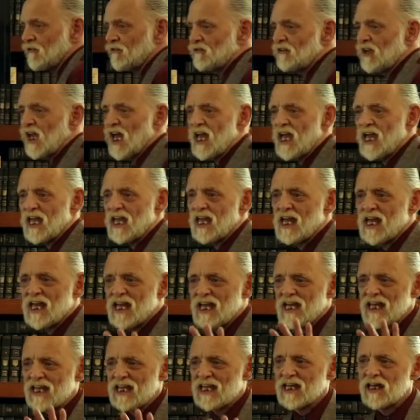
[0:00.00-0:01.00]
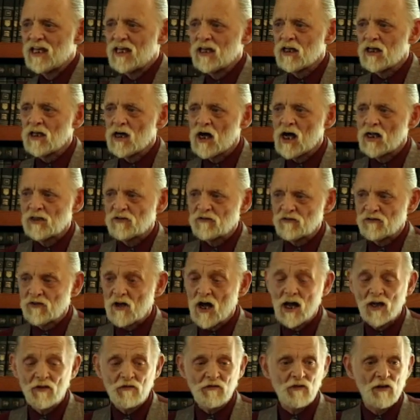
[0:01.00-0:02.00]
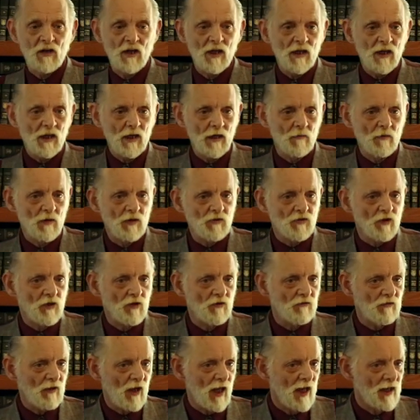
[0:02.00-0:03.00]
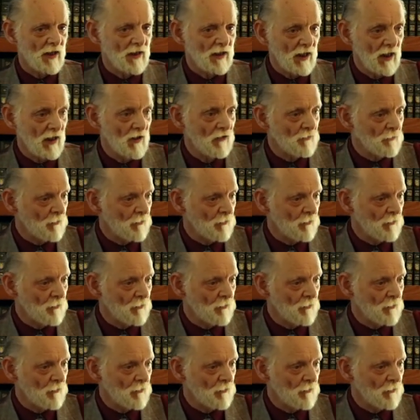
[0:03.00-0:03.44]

Stay in God's thoughts, images, and his